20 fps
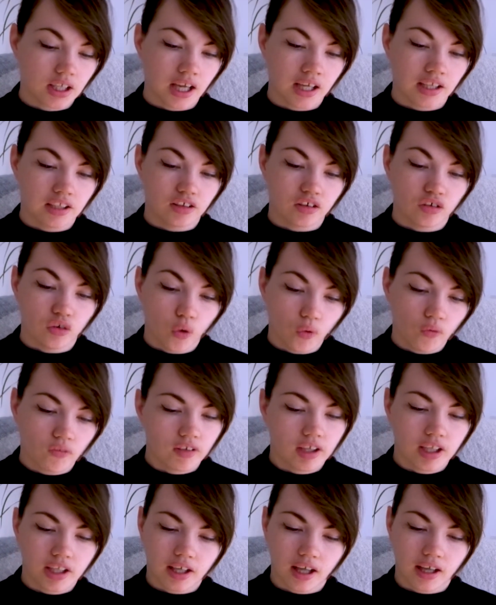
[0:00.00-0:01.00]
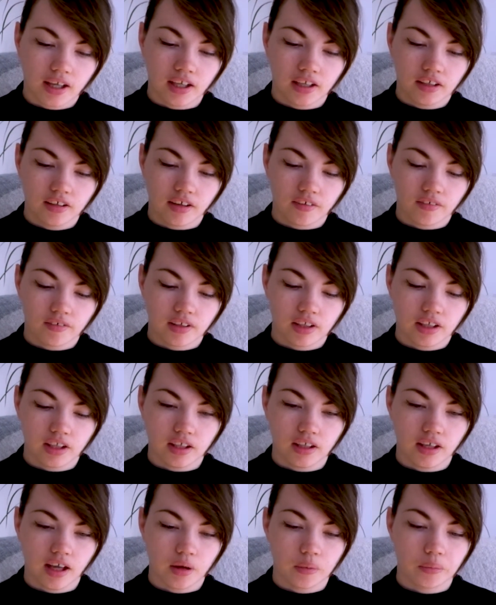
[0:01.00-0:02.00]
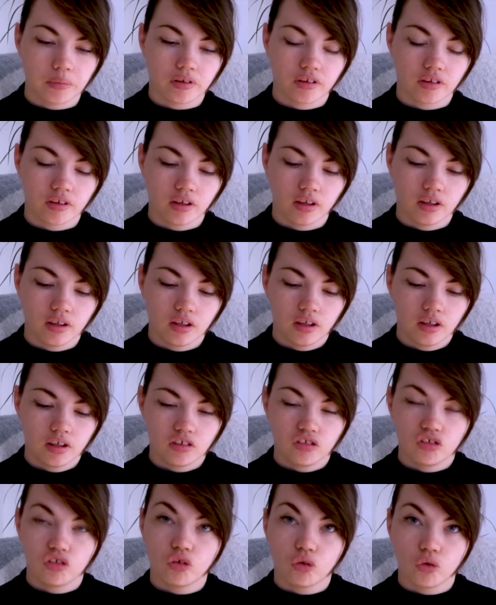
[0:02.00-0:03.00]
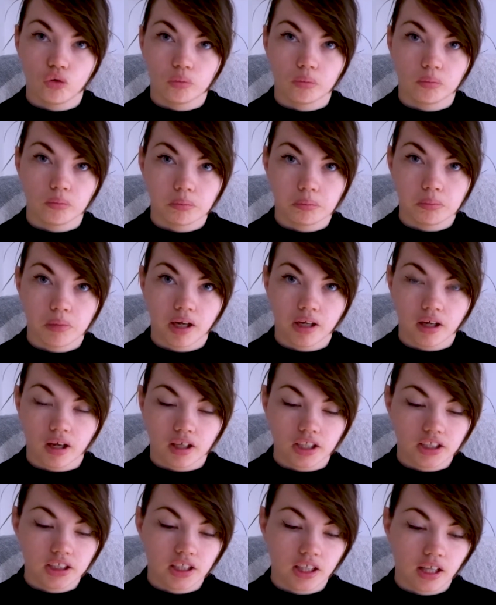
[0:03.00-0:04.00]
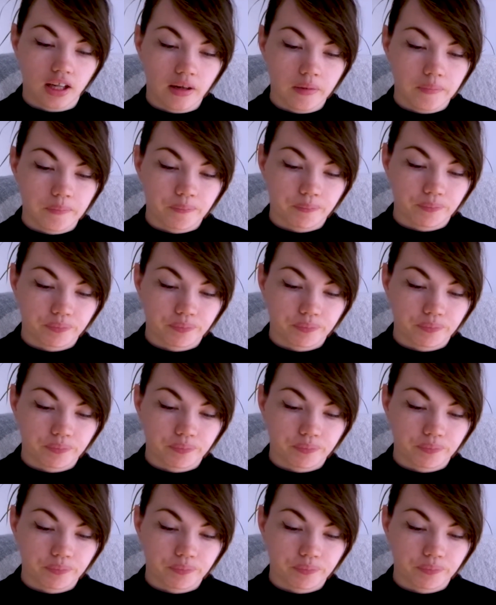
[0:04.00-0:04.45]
and not filling that in definitely helps draw my eye to that.